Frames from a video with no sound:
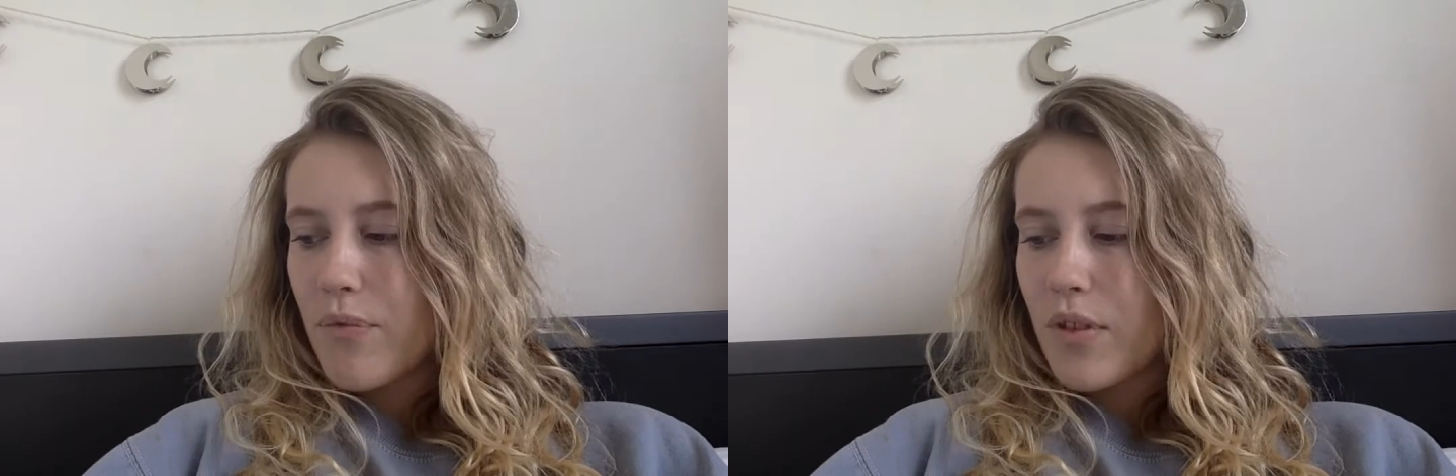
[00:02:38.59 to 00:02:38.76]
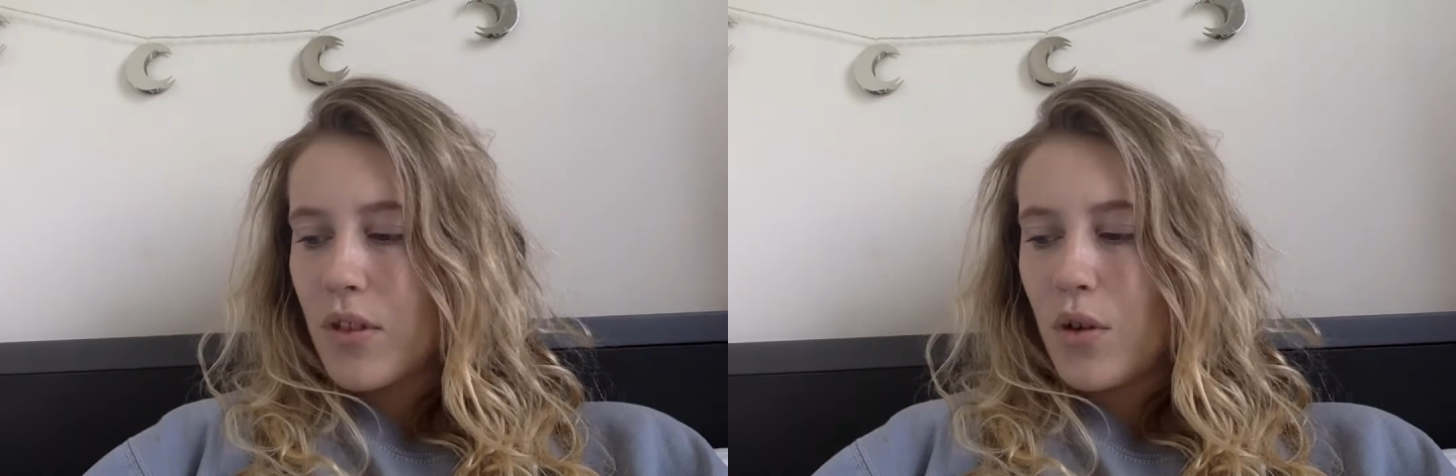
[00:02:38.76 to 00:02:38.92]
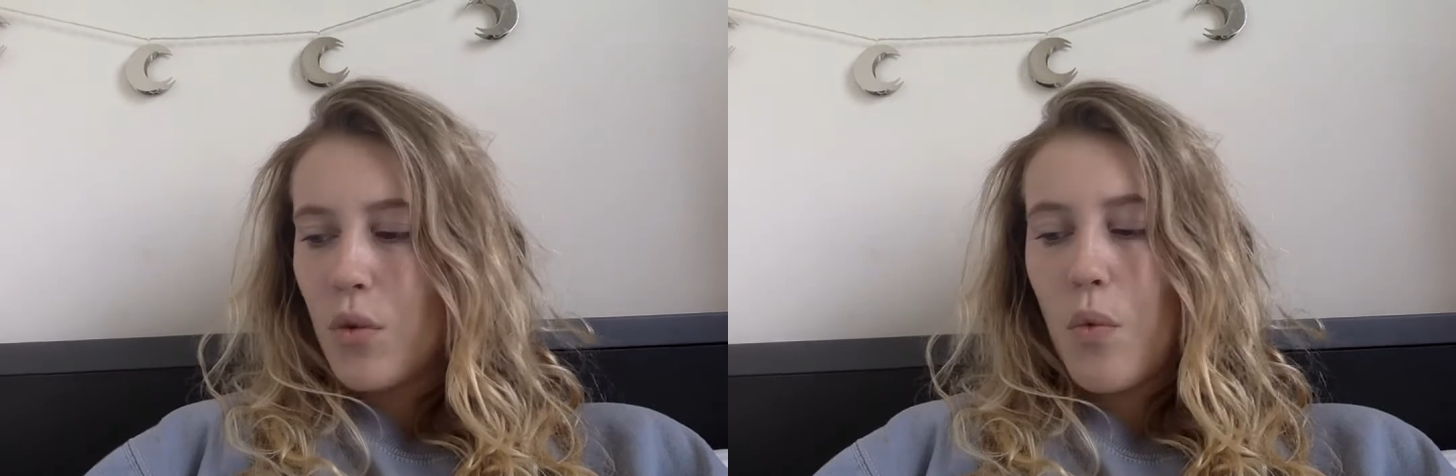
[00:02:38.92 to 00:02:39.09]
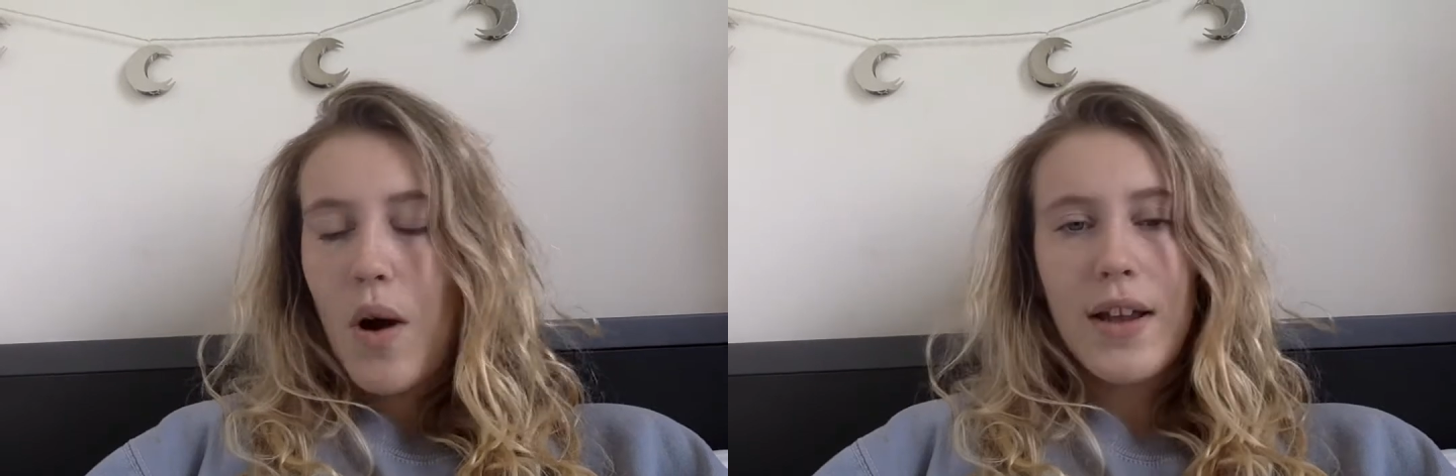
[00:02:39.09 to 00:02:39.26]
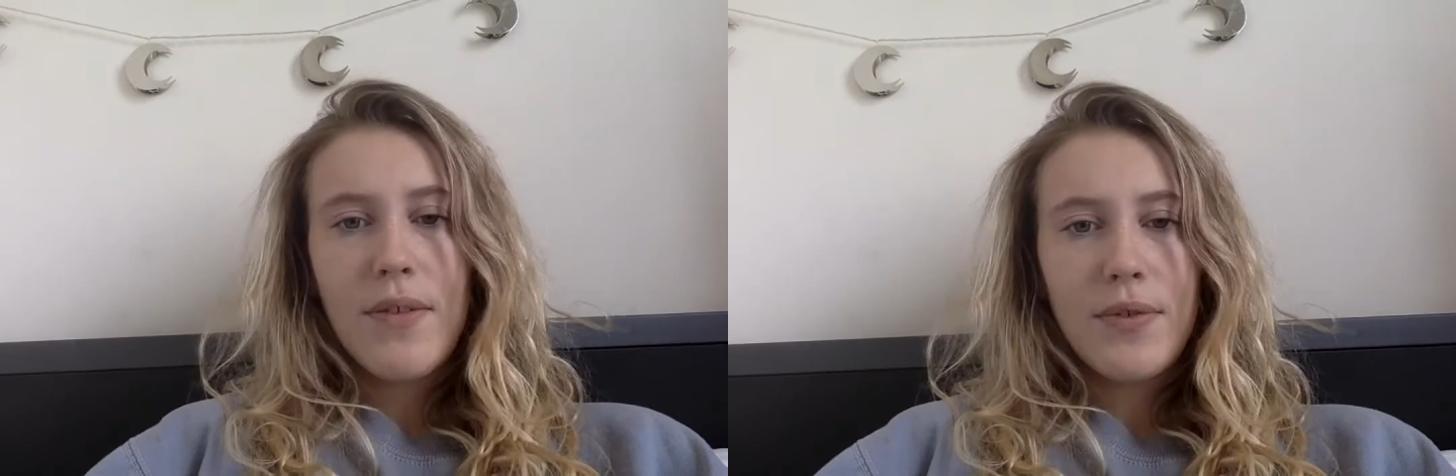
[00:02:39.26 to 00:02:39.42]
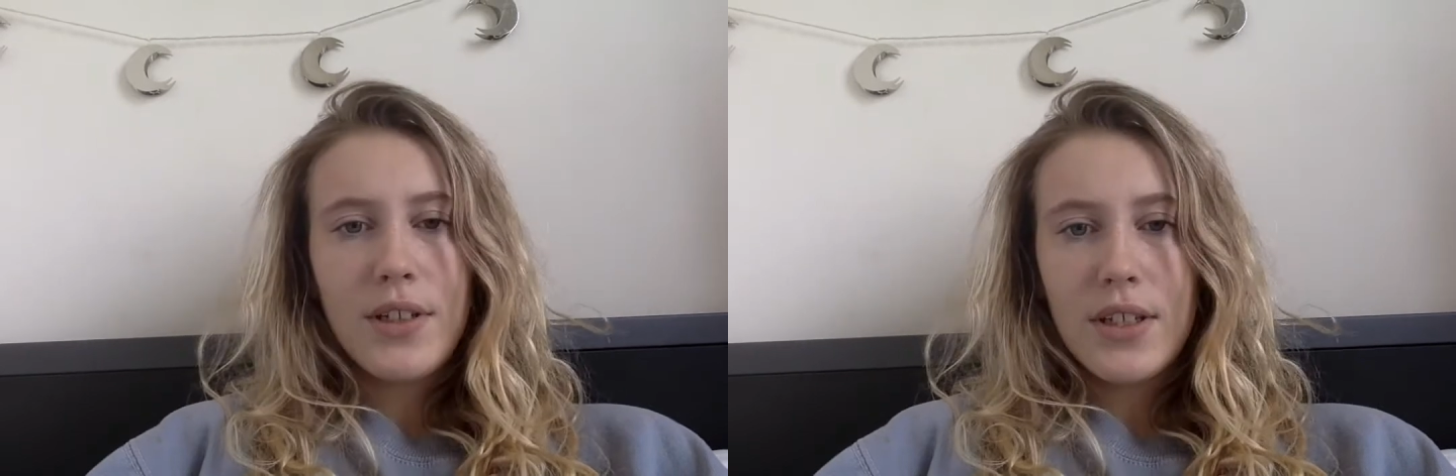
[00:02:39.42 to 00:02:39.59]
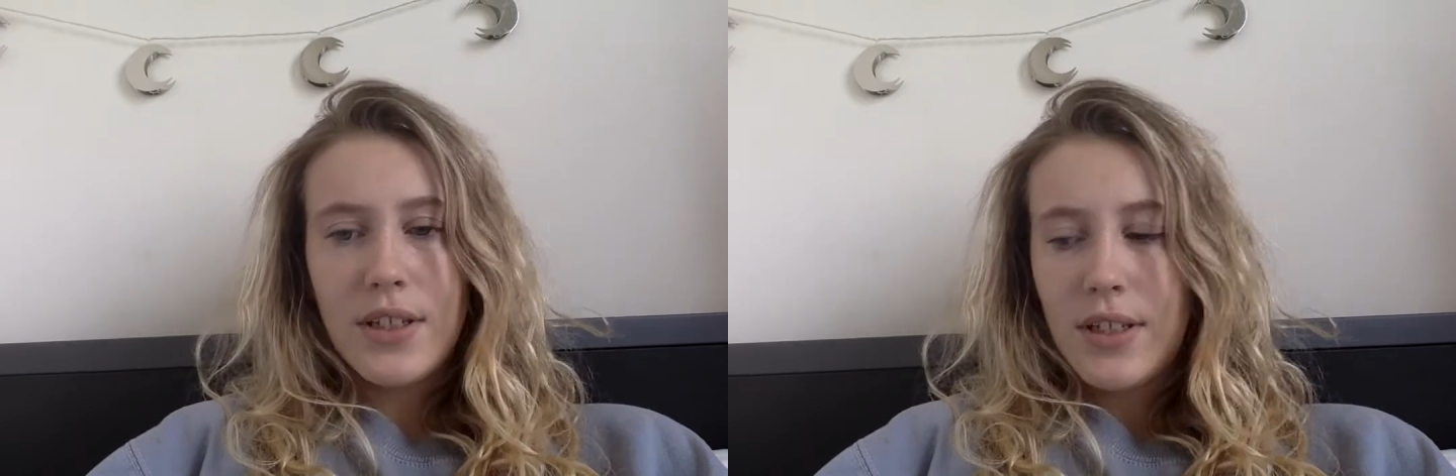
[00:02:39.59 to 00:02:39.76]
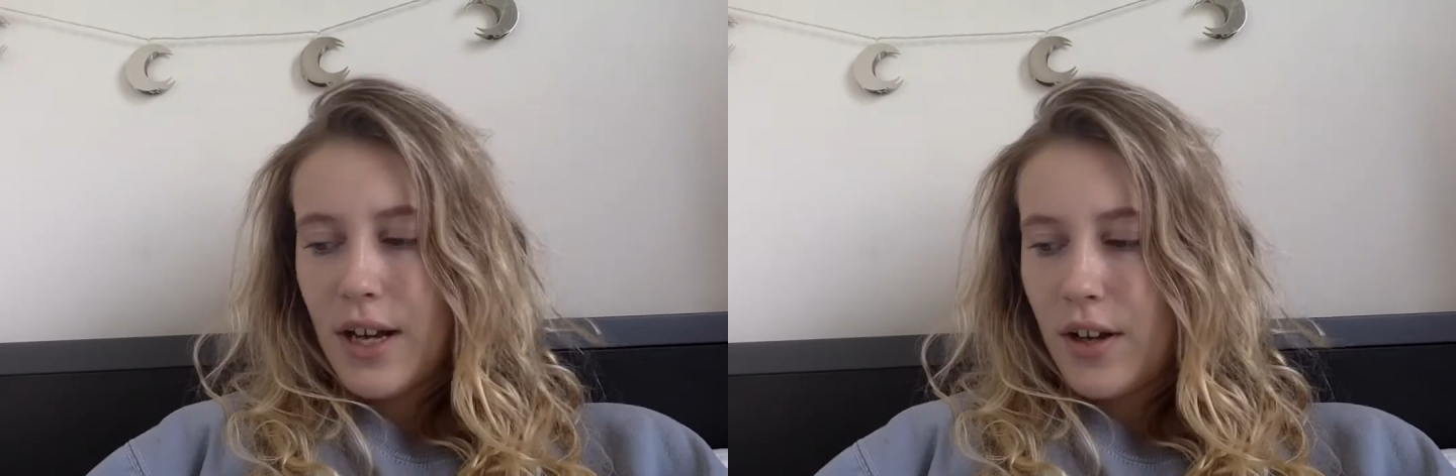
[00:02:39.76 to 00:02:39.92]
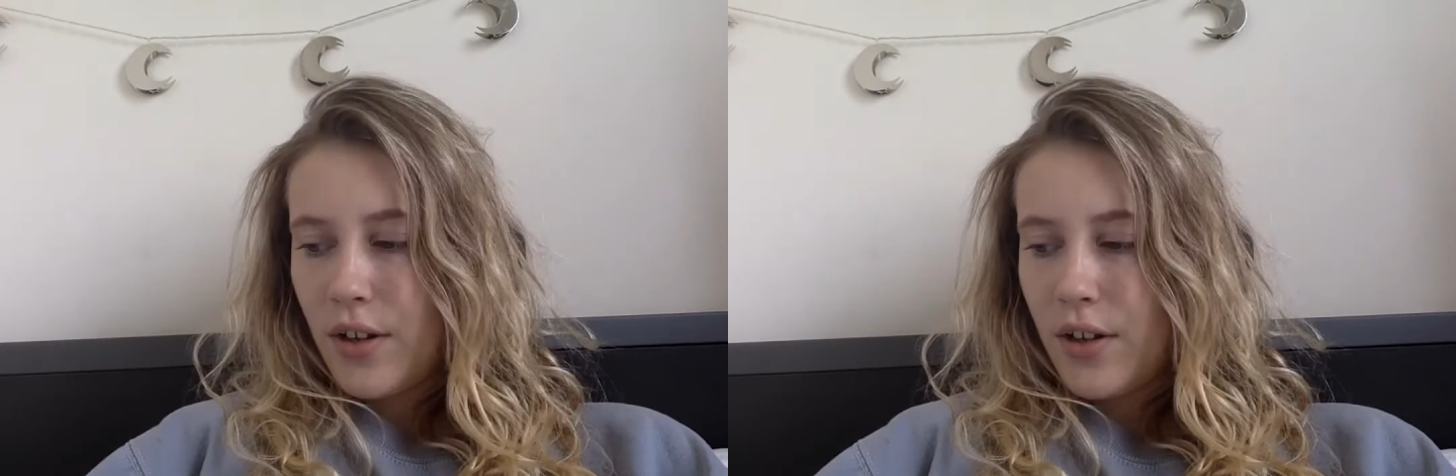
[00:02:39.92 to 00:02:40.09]
the wife to
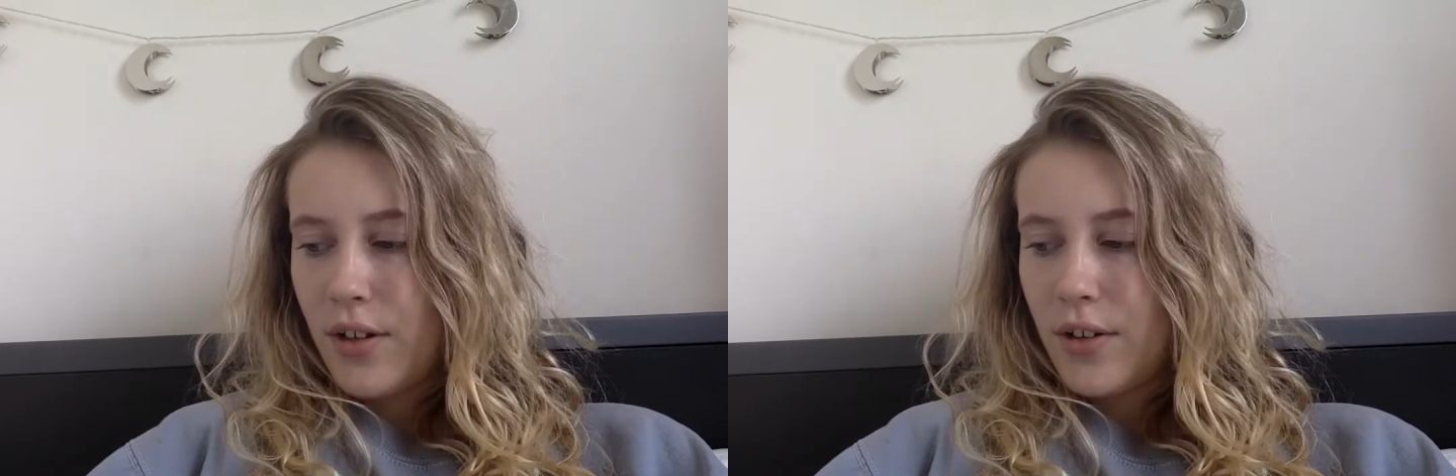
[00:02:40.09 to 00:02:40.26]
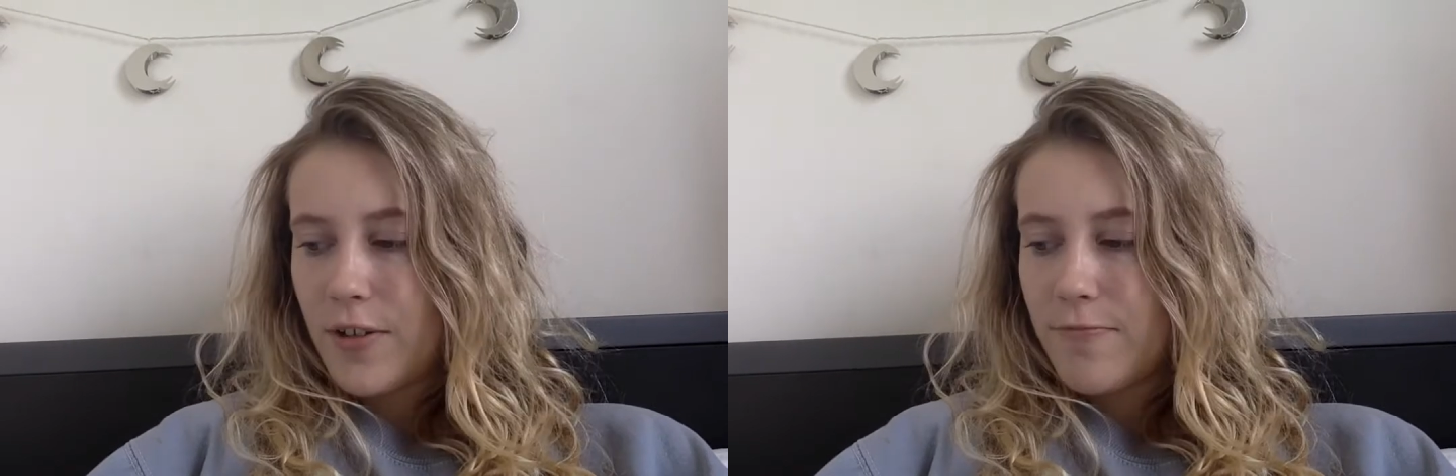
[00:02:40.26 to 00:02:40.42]
tell